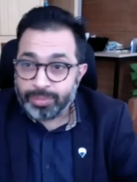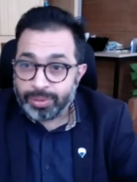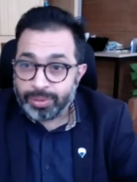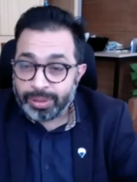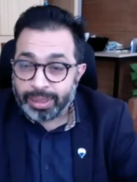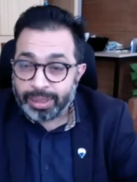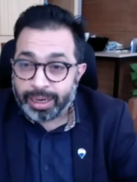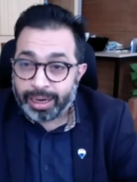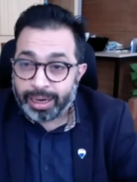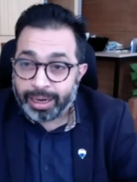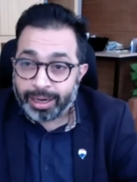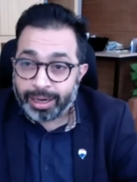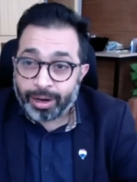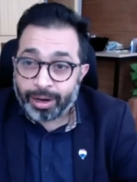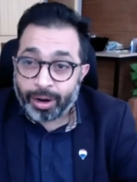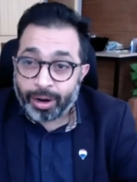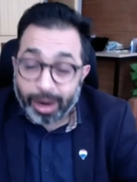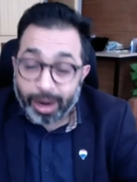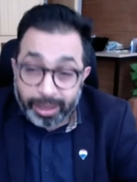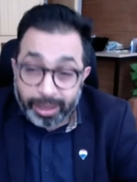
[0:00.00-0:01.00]
uh,
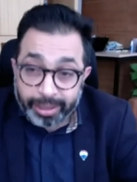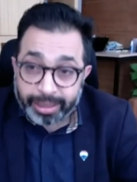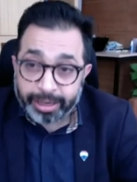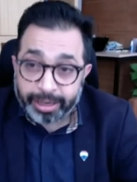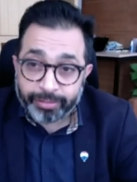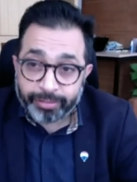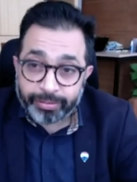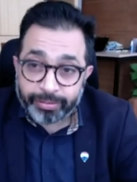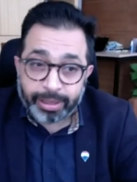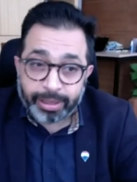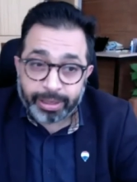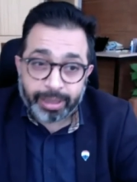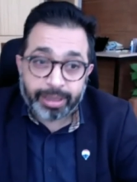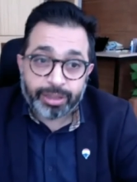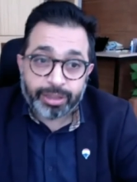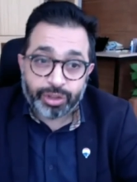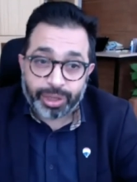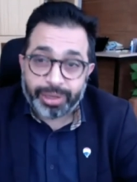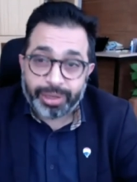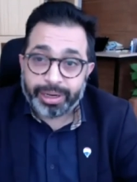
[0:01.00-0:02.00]
alternative uh,
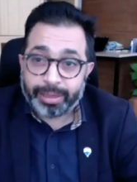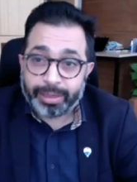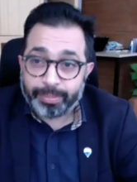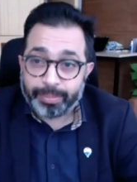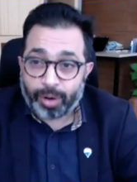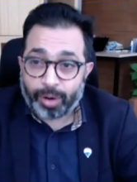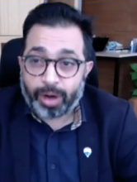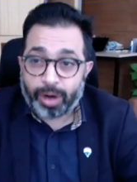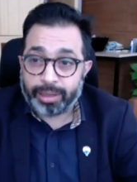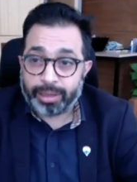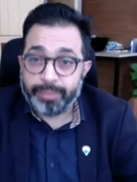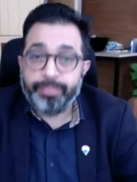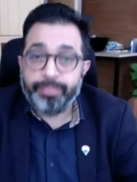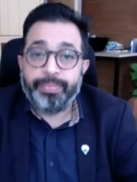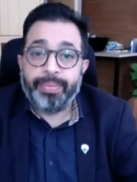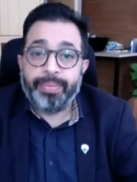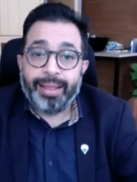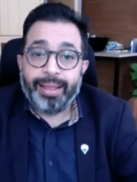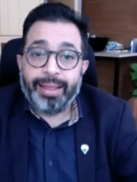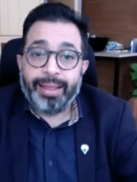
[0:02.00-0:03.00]
generic product.
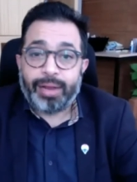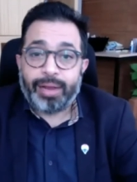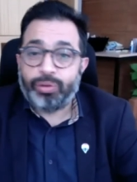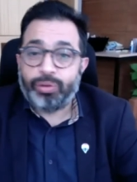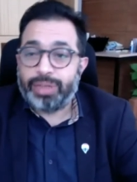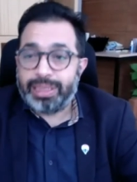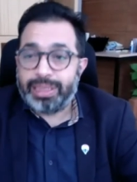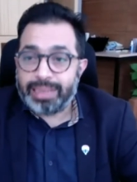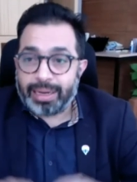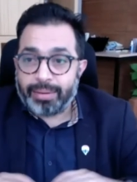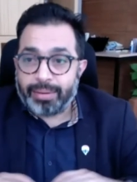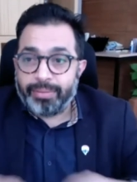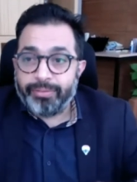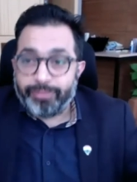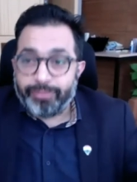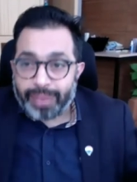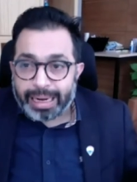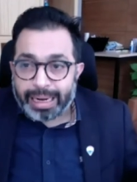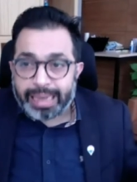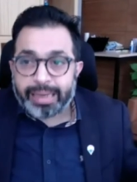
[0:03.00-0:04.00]
Now, these are
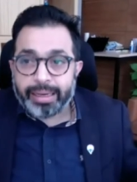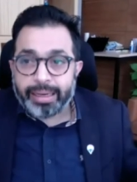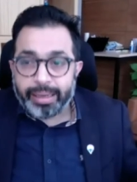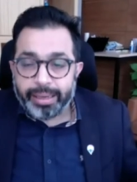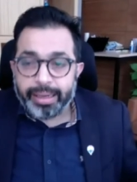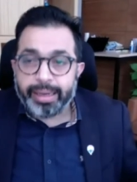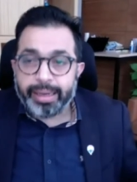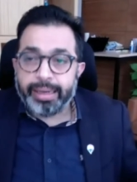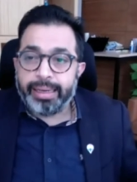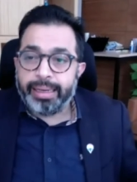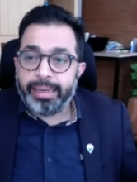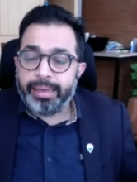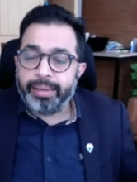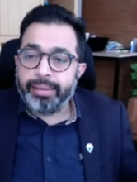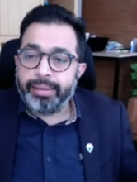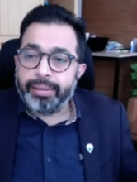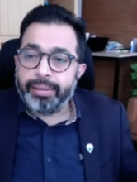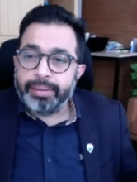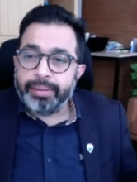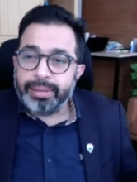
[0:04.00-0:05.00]
very clearly
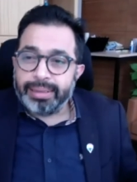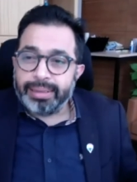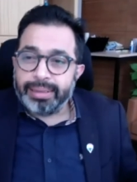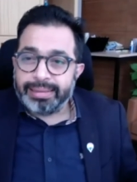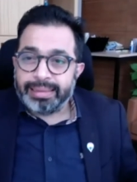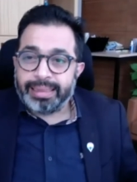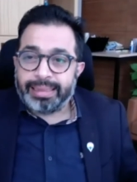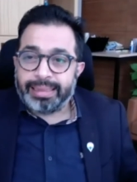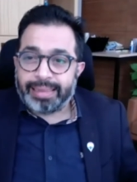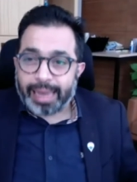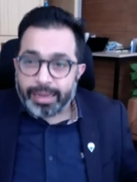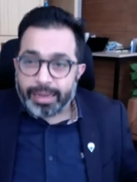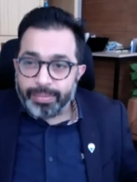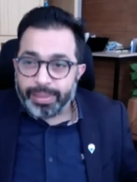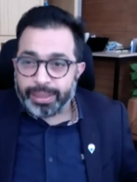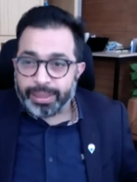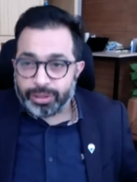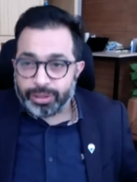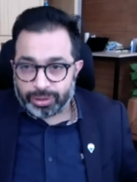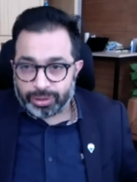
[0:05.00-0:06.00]
the
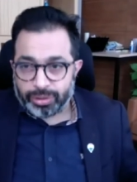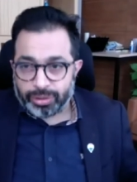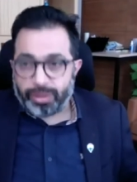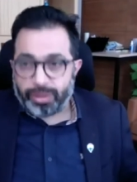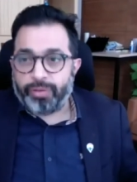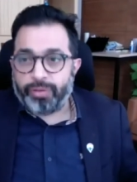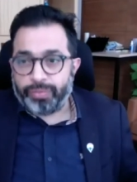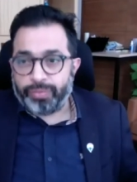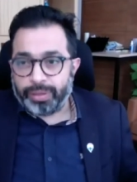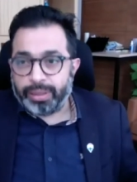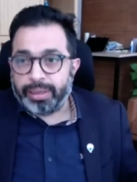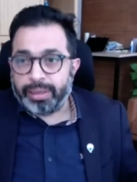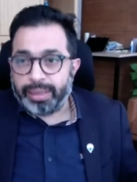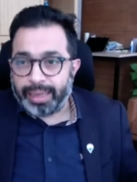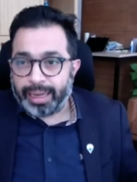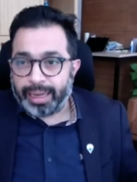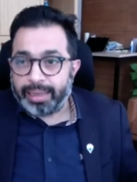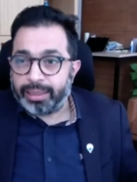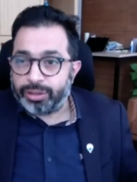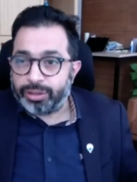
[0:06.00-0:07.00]
timings of
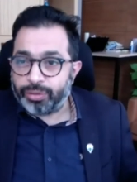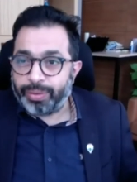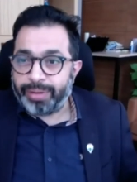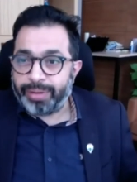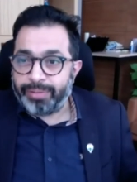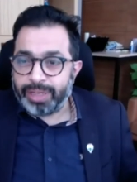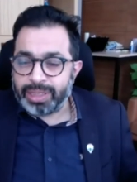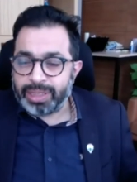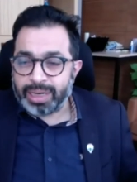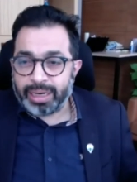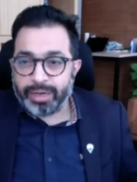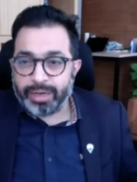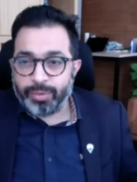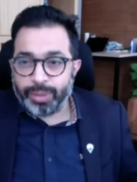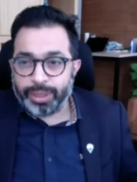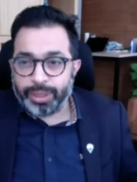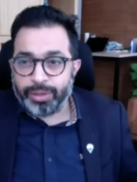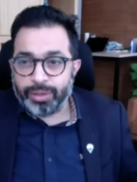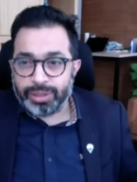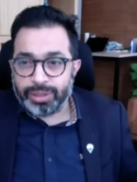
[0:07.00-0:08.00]
uh, So when we started
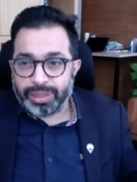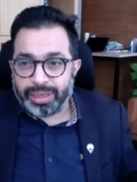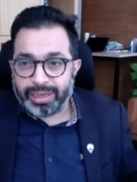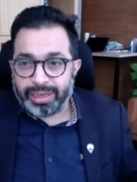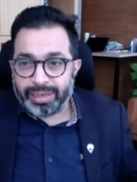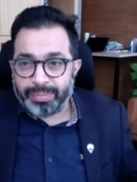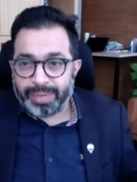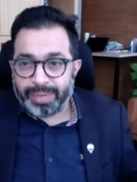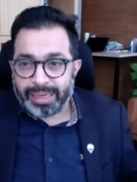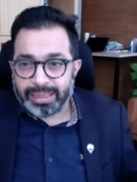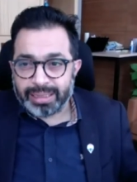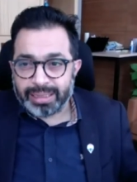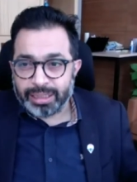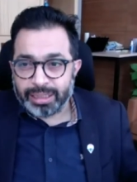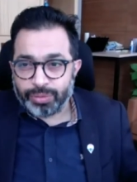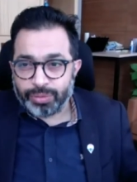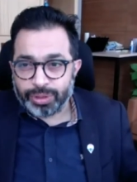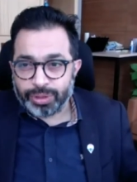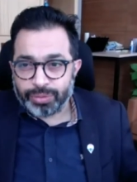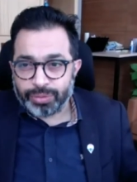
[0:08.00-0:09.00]
working on generic
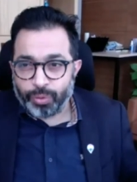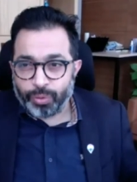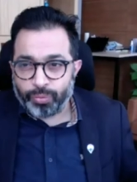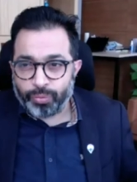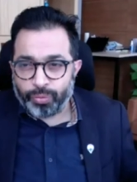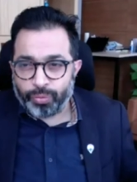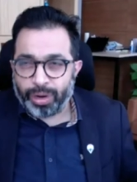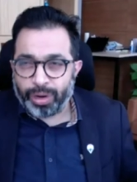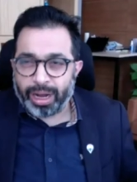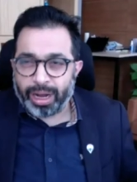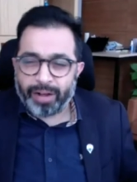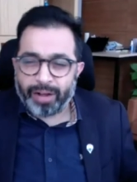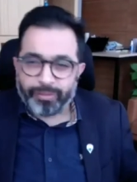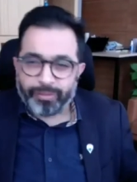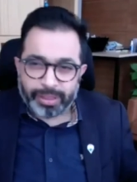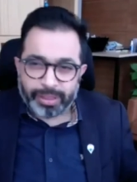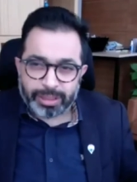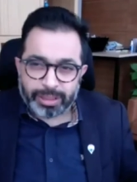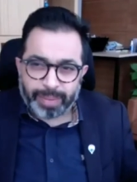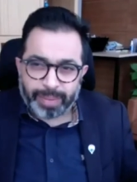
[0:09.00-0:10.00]
medicine, it was four, four and a half
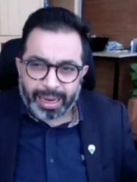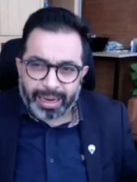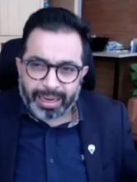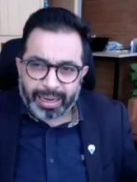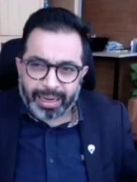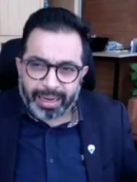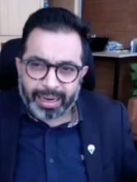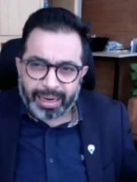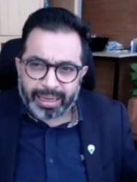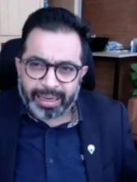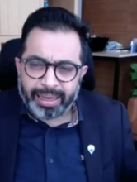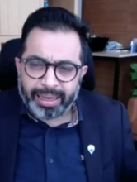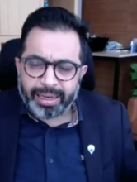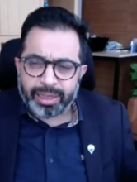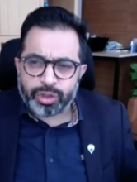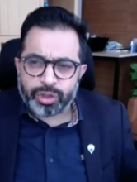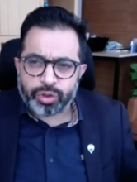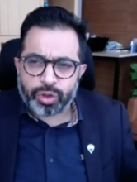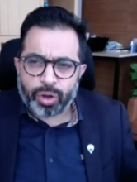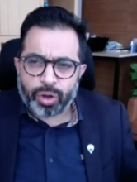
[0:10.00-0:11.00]
years back. And I
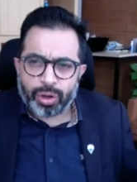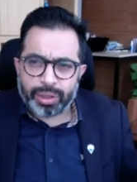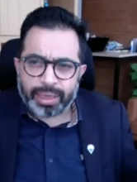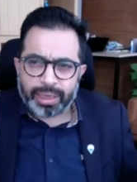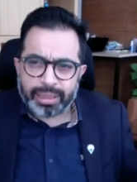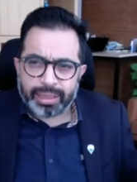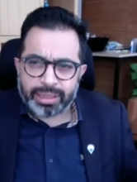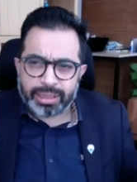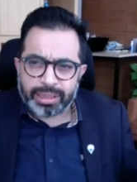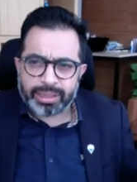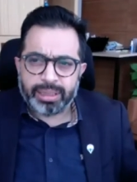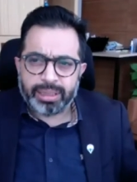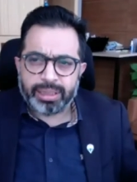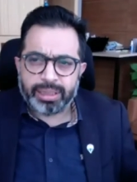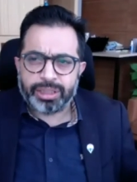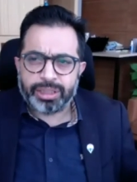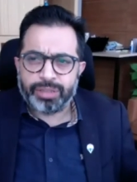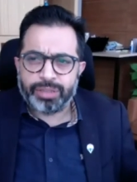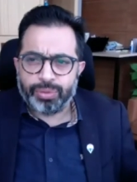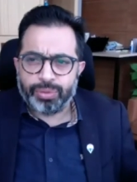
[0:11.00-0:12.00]
clearly saw that this
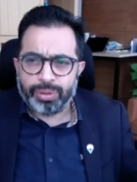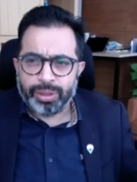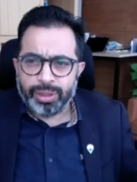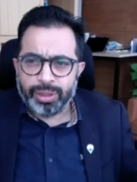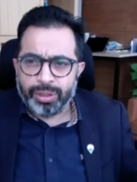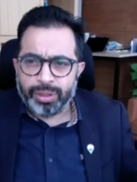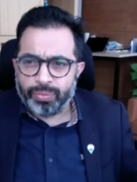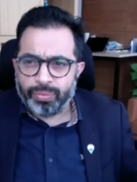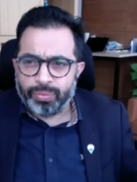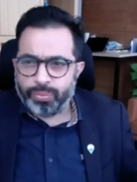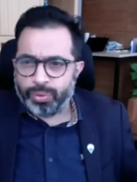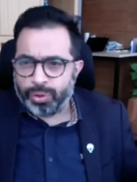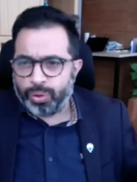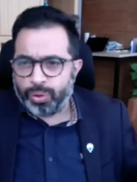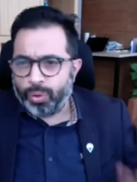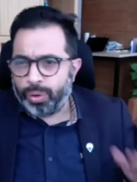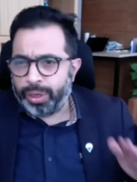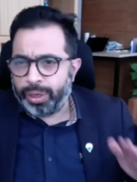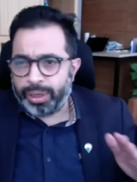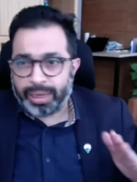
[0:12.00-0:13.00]
industry would would
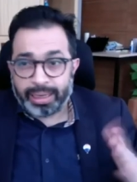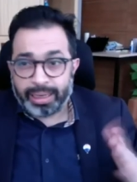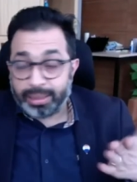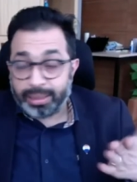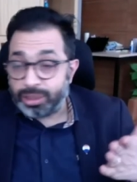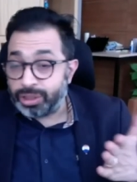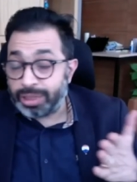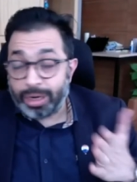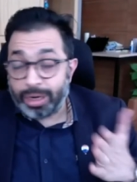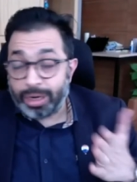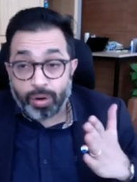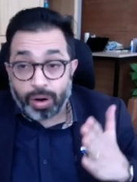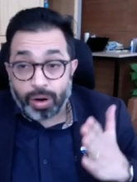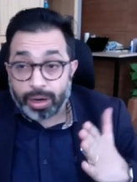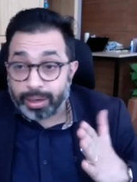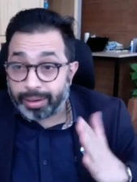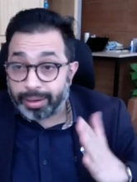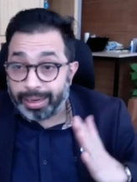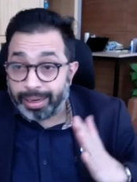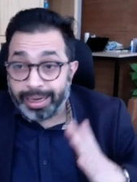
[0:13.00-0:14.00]
go into. I think it's still
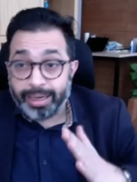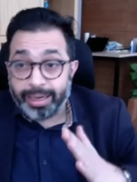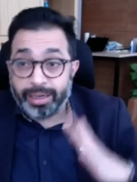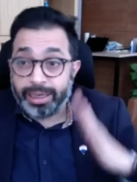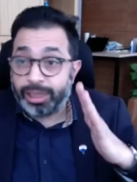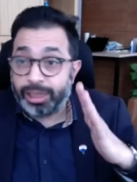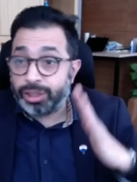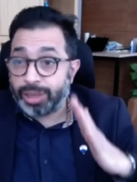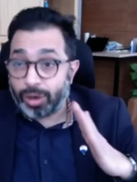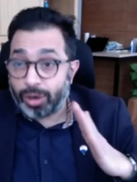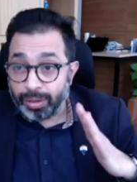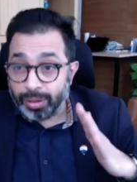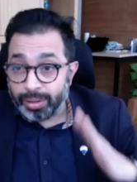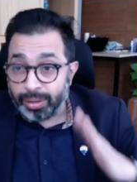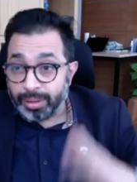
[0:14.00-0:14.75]
not really reached out.